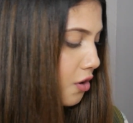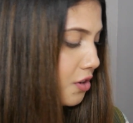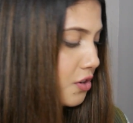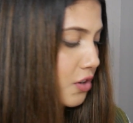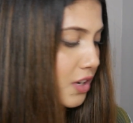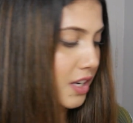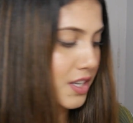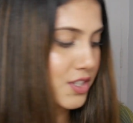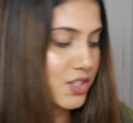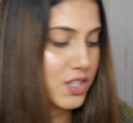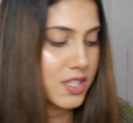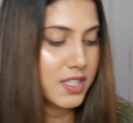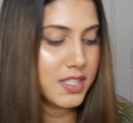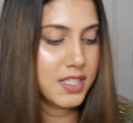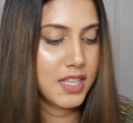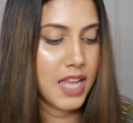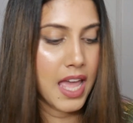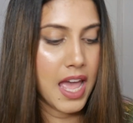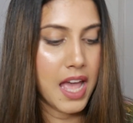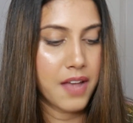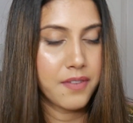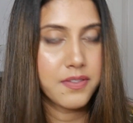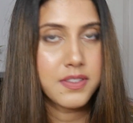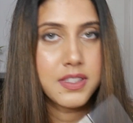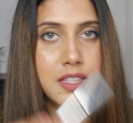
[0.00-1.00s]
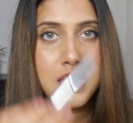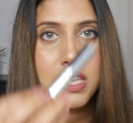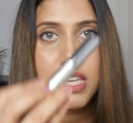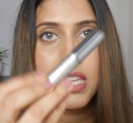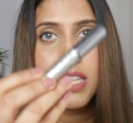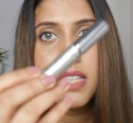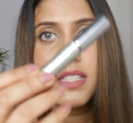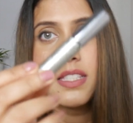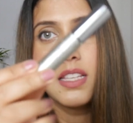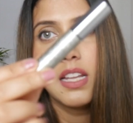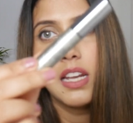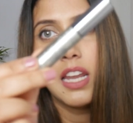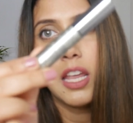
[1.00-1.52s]
you can just have
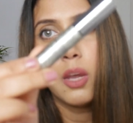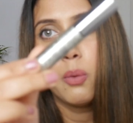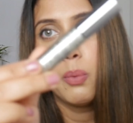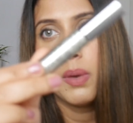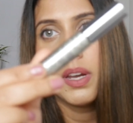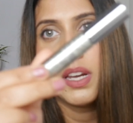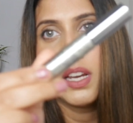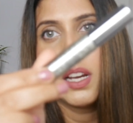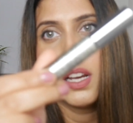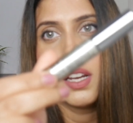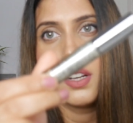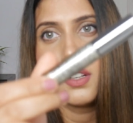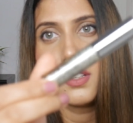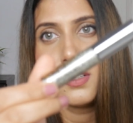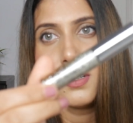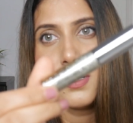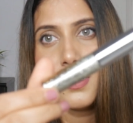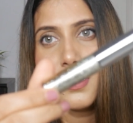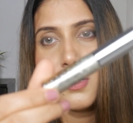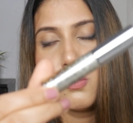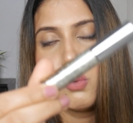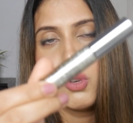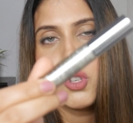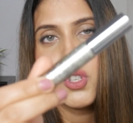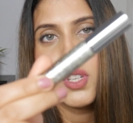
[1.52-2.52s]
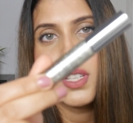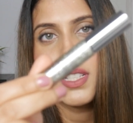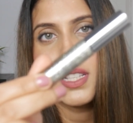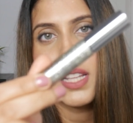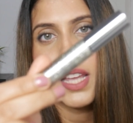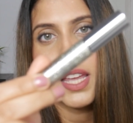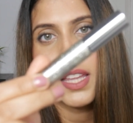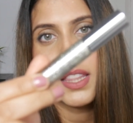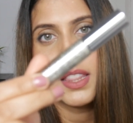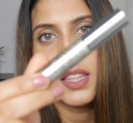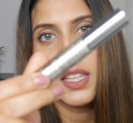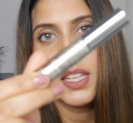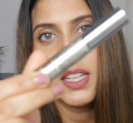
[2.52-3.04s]
these liquid glitters, which is
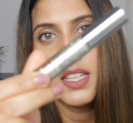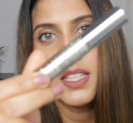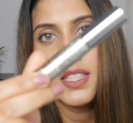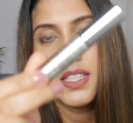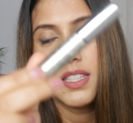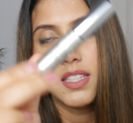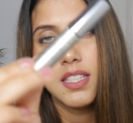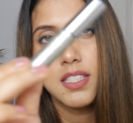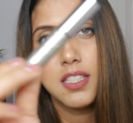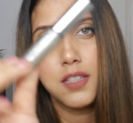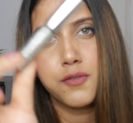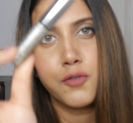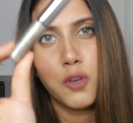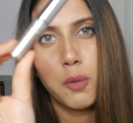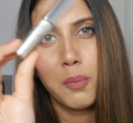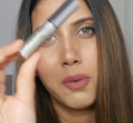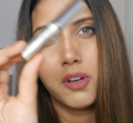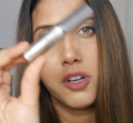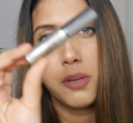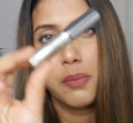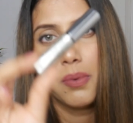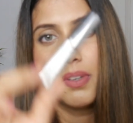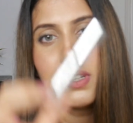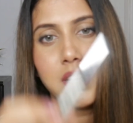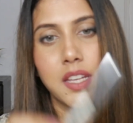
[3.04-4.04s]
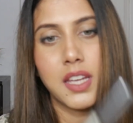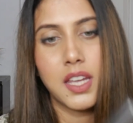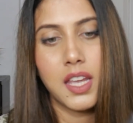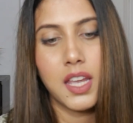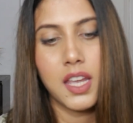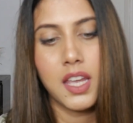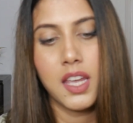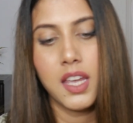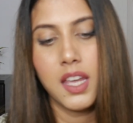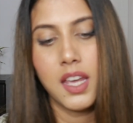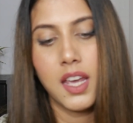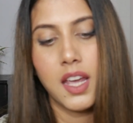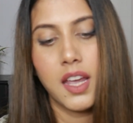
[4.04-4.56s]
like this is from Urban
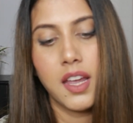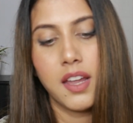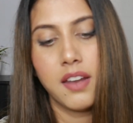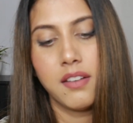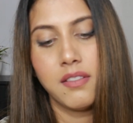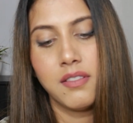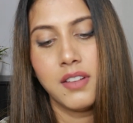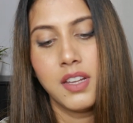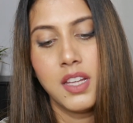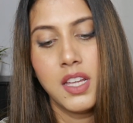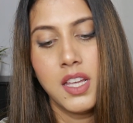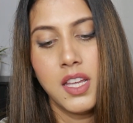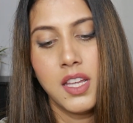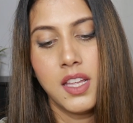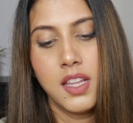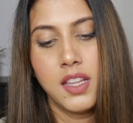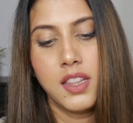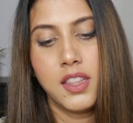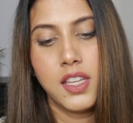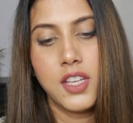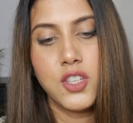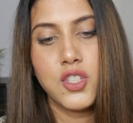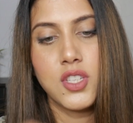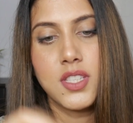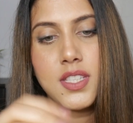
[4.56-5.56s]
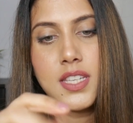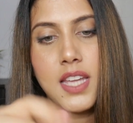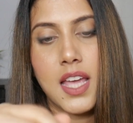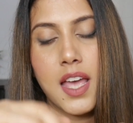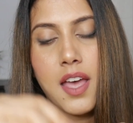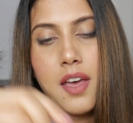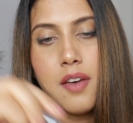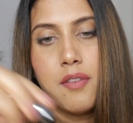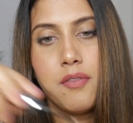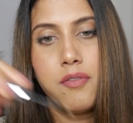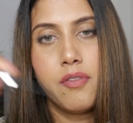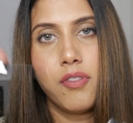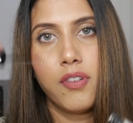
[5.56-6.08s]
Decay, and they just
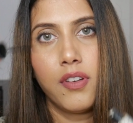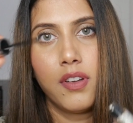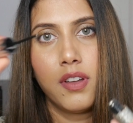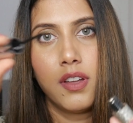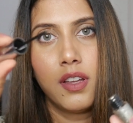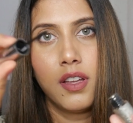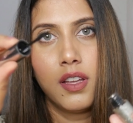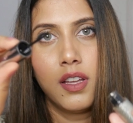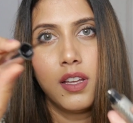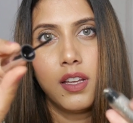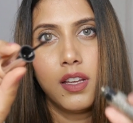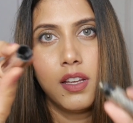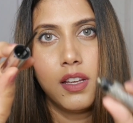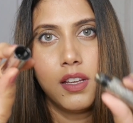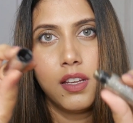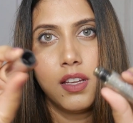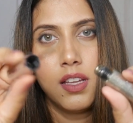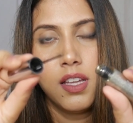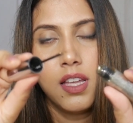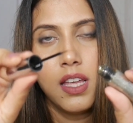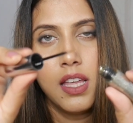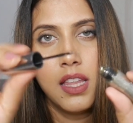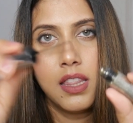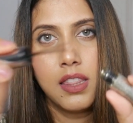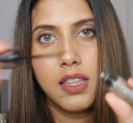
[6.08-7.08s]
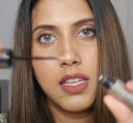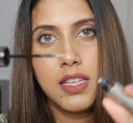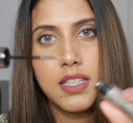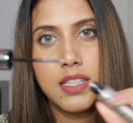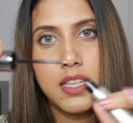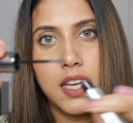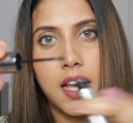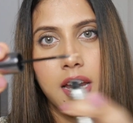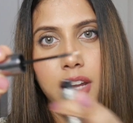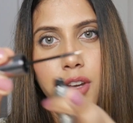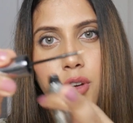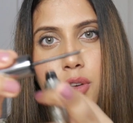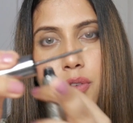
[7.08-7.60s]
have these
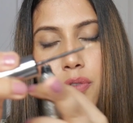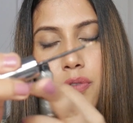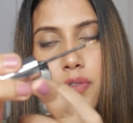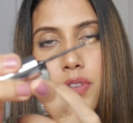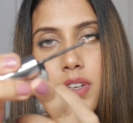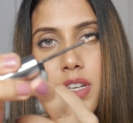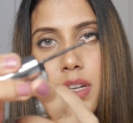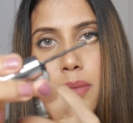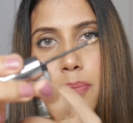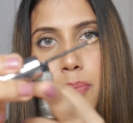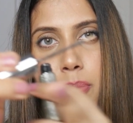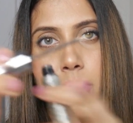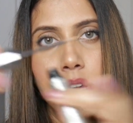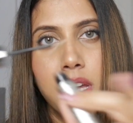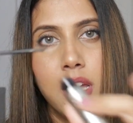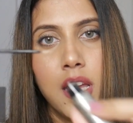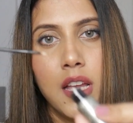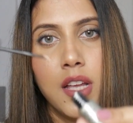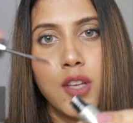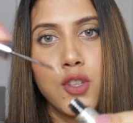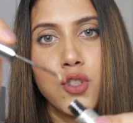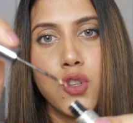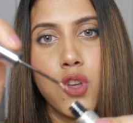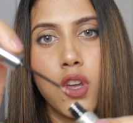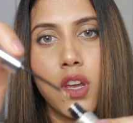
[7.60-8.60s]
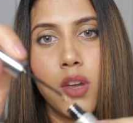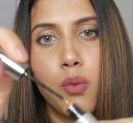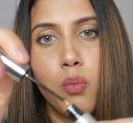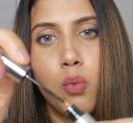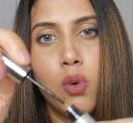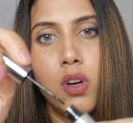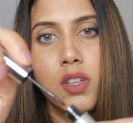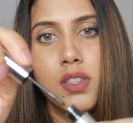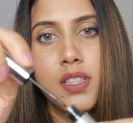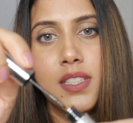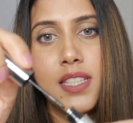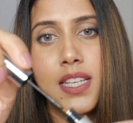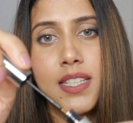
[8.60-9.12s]
kind of tip, so you can
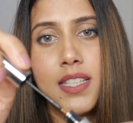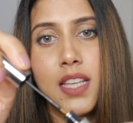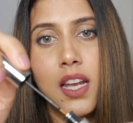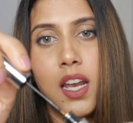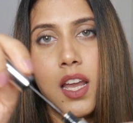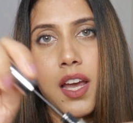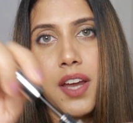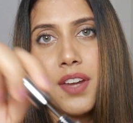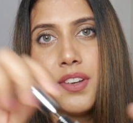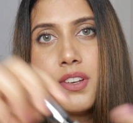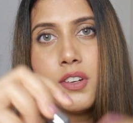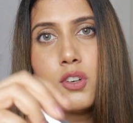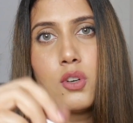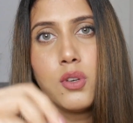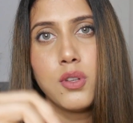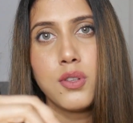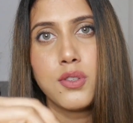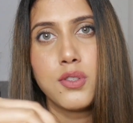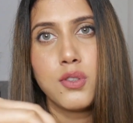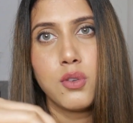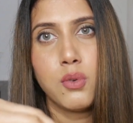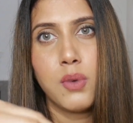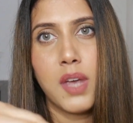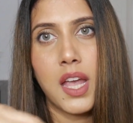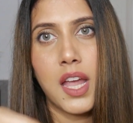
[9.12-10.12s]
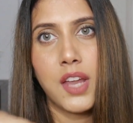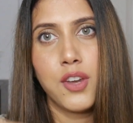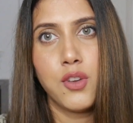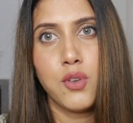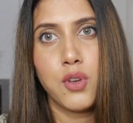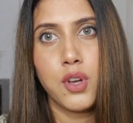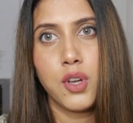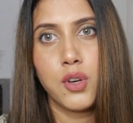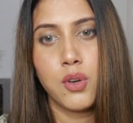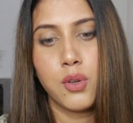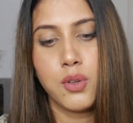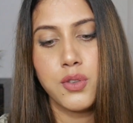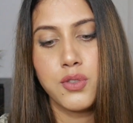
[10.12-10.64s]
work this as a liner also, and you
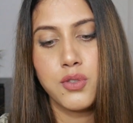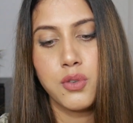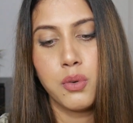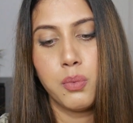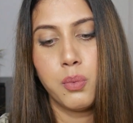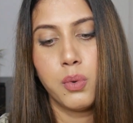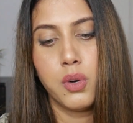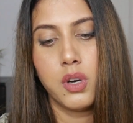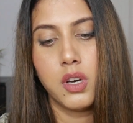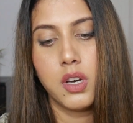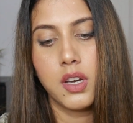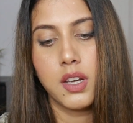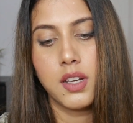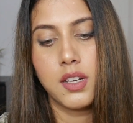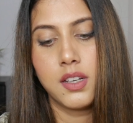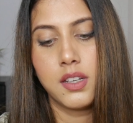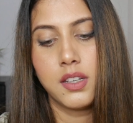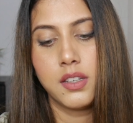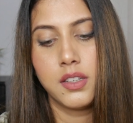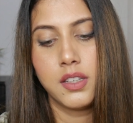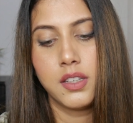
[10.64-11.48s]
can also work,